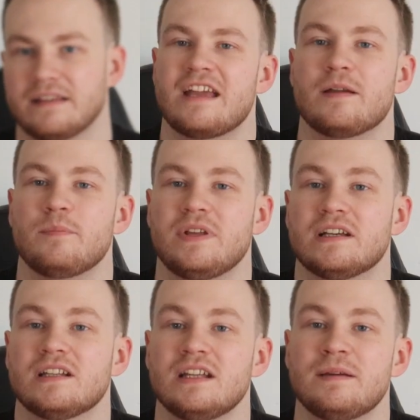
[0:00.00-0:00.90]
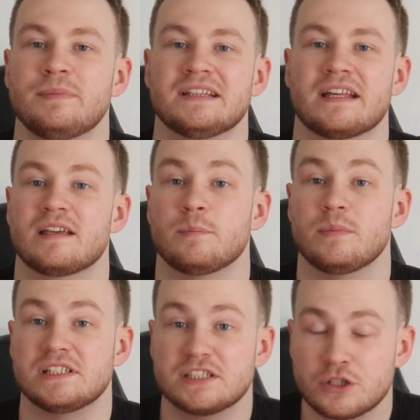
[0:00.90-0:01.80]
They can be clips, they can
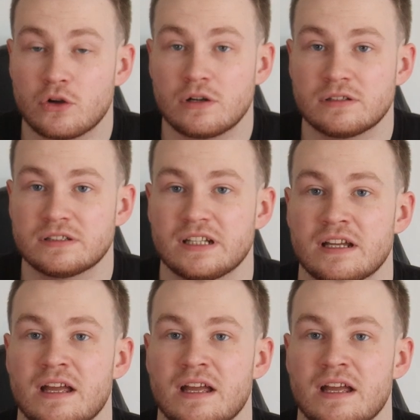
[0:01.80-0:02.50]
be songs.